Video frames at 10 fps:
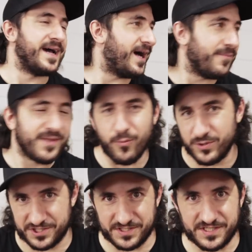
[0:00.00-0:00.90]
I'm not
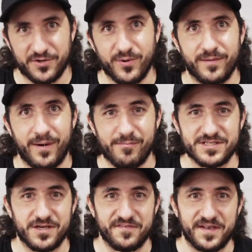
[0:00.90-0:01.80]
watching Cinderella by
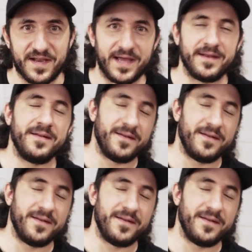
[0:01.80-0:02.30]
myself at night